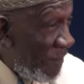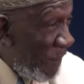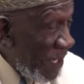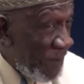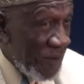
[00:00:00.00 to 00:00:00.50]

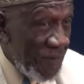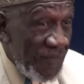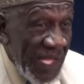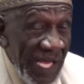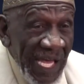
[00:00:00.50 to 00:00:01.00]
people.
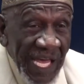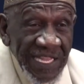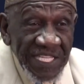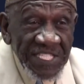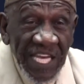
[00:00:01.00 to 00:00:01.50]

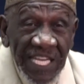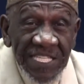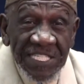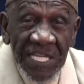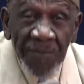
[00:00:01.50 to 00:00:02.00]
And the
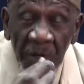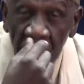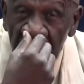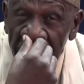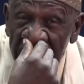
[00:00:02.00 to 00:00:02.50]
second syllable
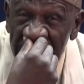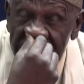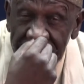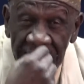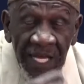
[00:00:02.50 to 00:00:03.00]

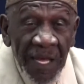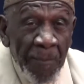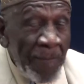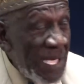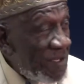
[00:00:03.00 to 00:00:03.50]
represents the
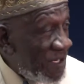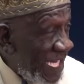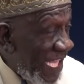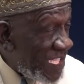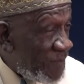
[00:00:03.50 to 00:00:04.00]
middle
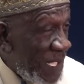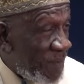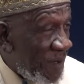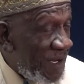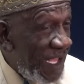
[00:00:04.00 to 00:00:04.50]
class
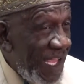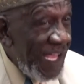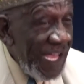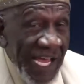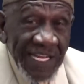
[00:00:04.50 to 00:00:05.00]
people.
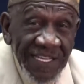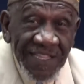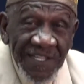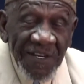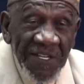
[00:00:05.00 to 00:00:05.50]
And the
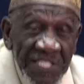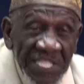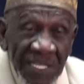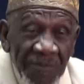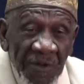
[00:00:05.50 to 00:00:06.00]
3rd
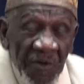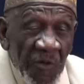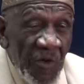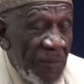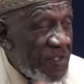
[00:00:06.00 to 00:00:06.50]
syllable
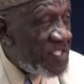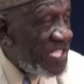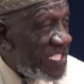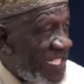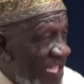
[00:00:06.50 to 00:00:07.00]

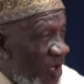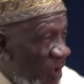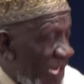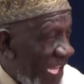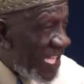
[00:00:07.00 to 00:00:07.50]
represents the
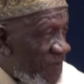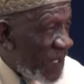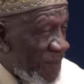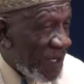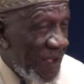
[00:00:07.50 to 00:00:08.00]
lower class
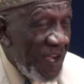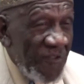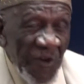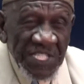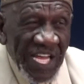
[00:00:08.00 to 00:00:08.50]
people.
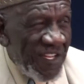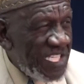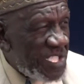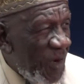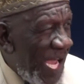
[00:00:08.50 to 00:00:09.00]
First, I'll
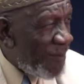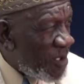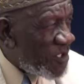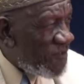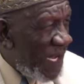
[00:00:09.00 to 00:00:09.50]
describe
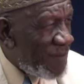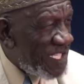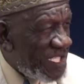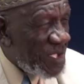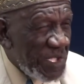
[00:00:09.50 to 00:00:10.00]
those
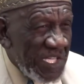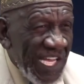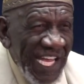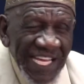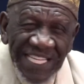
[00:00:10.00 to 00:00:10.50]
families to
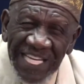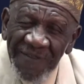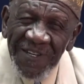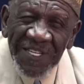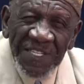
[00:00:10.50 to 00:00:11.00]
you, and then
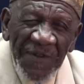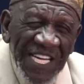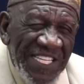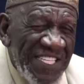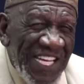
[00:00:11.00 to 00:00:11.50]
I'm going to
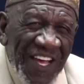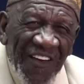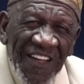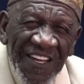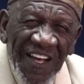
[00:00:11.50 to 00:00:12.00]
explain to you
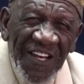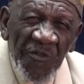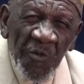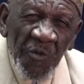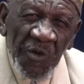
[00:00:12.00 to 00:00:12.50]
how Allah
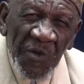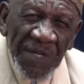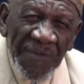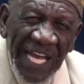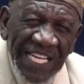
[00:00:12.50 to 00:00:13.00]

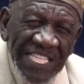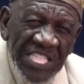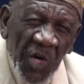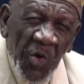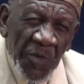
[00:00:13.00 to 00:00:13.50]
went back and
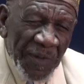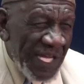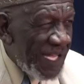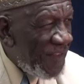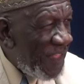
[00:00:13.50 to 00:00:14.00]
showed me